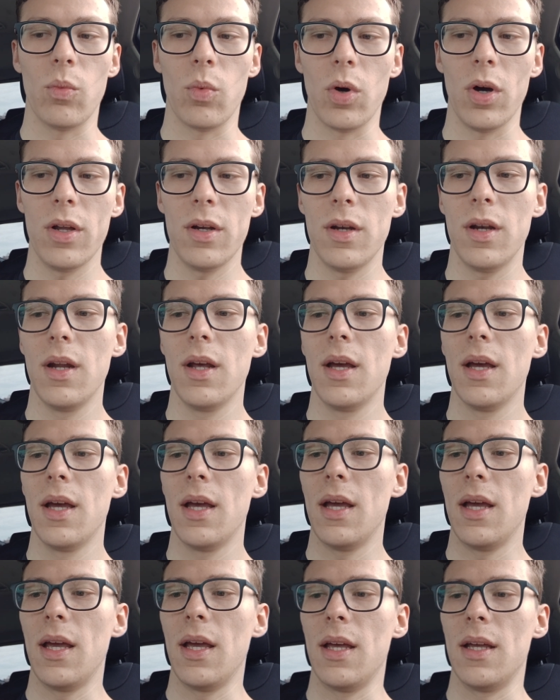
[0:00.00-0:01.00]
Root
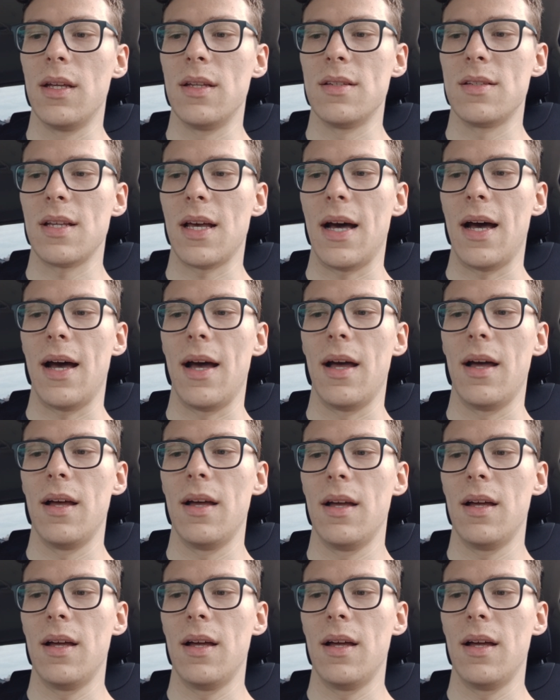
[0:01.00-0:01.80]
is, I